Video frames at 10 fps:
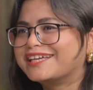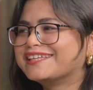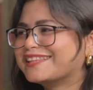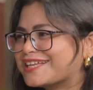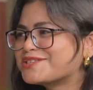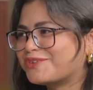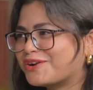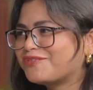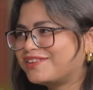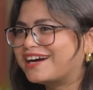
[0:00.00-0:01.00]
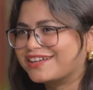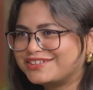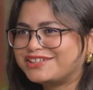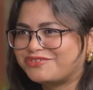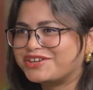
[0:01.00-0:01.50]
I think that's one of the
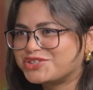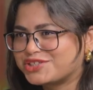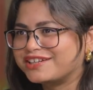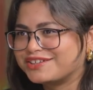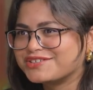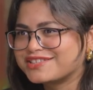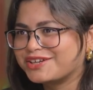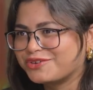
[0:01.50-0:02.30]
other differentiators that